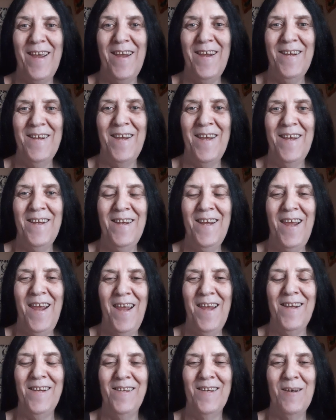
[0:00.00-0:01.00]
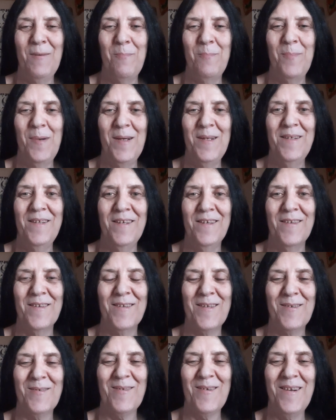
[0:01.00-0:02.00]
888
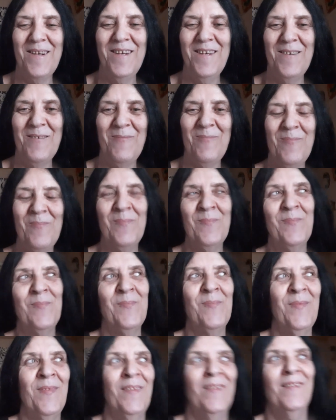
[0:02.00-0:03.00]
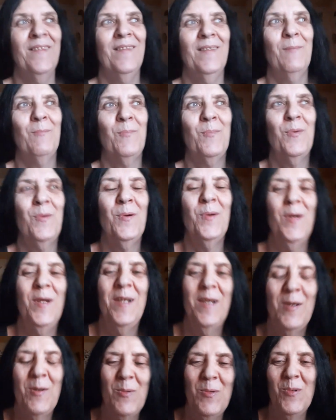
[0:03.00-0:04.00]
abundance, right?
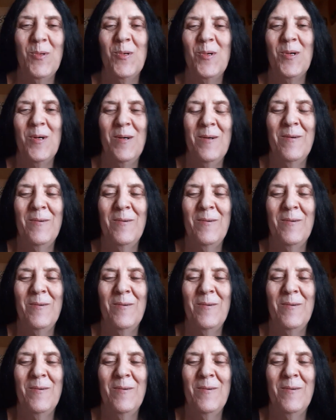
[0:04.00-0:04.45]
Pretty cool.